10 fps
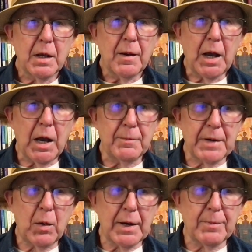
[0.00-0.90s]
I'm
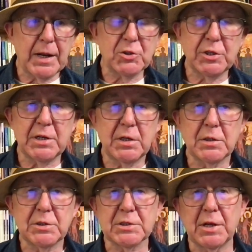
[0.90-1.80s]
now able actually
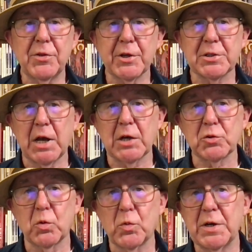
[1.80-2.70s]
to
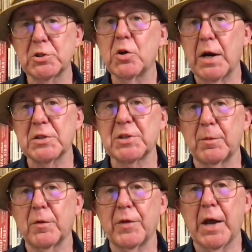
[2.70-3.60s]
synthesize or reintegrate
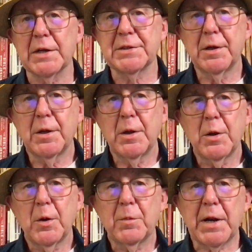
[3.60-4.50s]
some of that.
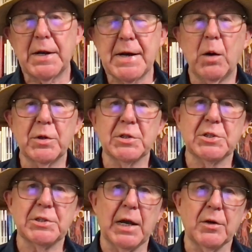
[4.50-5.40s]
But I now
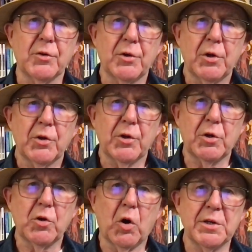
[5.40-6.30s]
understand
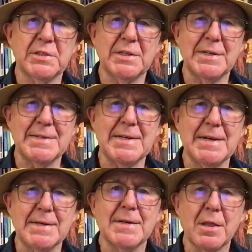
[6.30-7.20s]
that God is
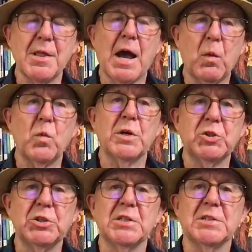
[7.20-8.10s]
indeed that
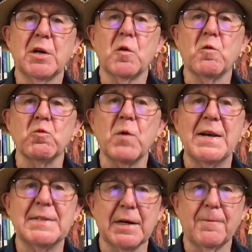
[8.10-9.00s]
which is
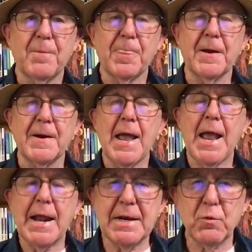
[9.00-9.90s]
greater than
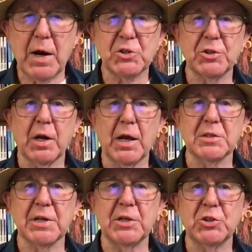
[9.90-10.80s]
any
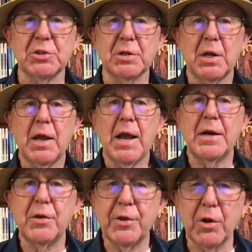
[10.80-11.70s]
rationalization,
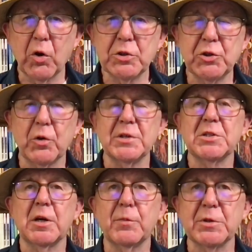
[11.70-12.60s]
any theology or
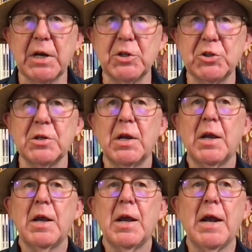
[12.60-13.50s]
interpretation,
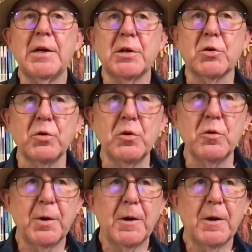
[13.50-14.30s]
any group,